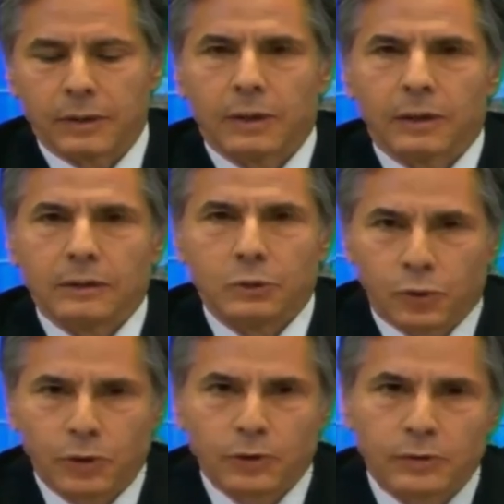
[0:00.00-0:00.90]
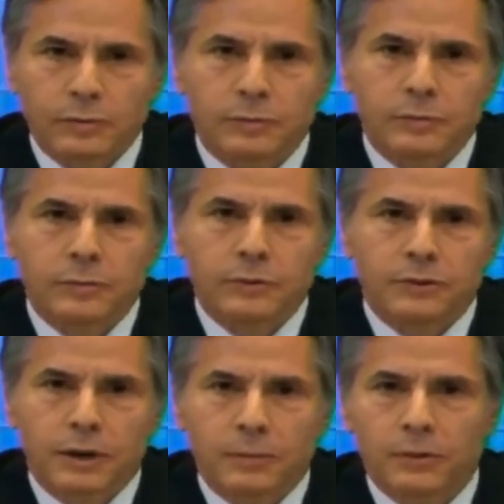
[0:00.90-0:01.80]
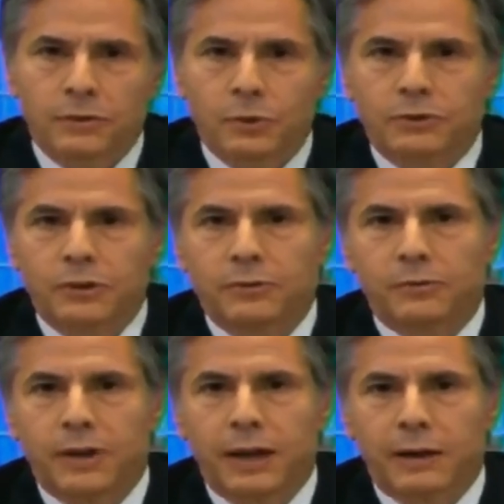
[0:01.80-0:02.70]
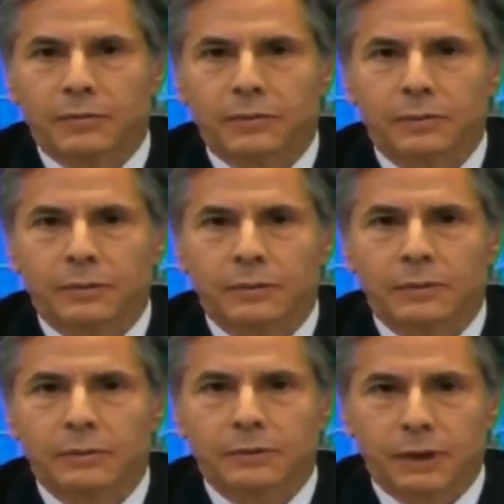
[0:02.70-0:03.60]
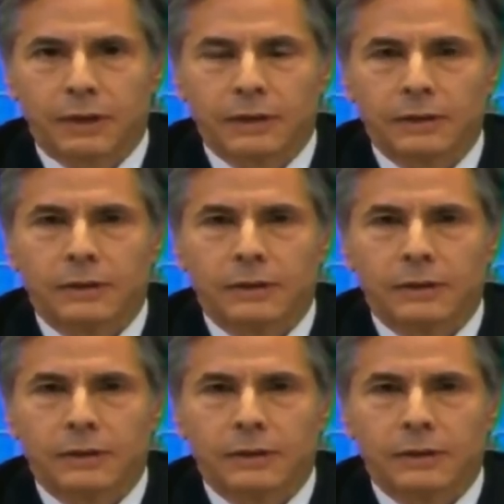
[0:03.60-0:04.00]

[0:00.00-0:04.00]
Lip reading: You've heard the chairman of the Joint Chiefs of Staff say